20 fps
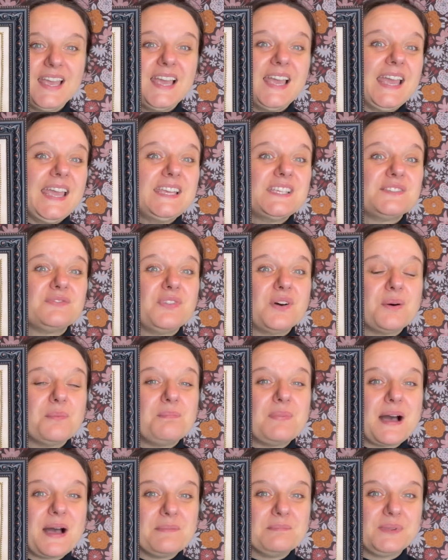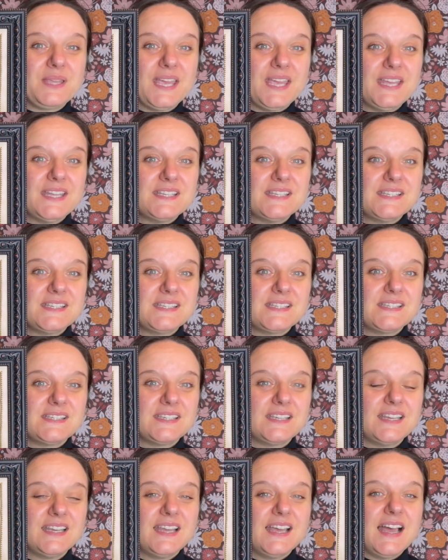is for
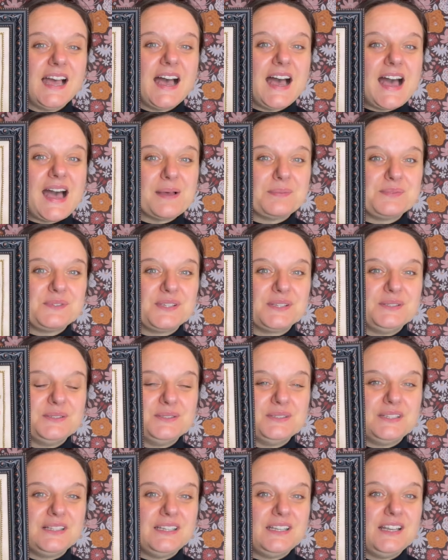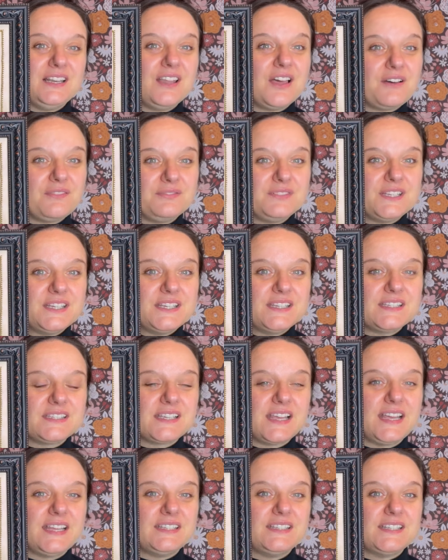pumpkins. Absolutely love
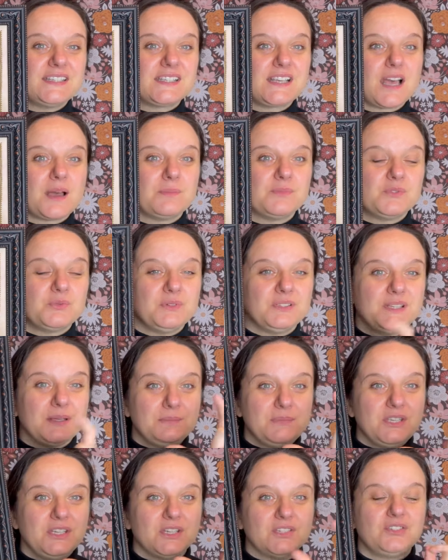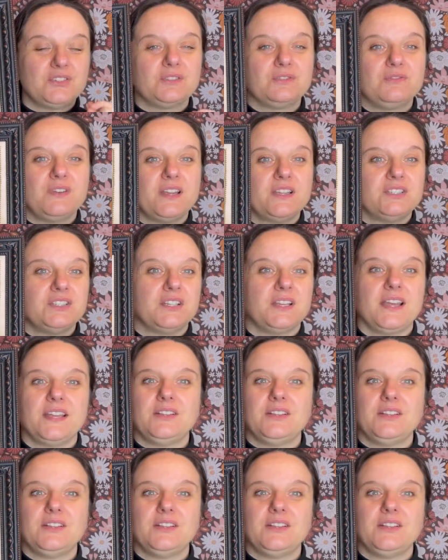this, and this comes with a miniature version.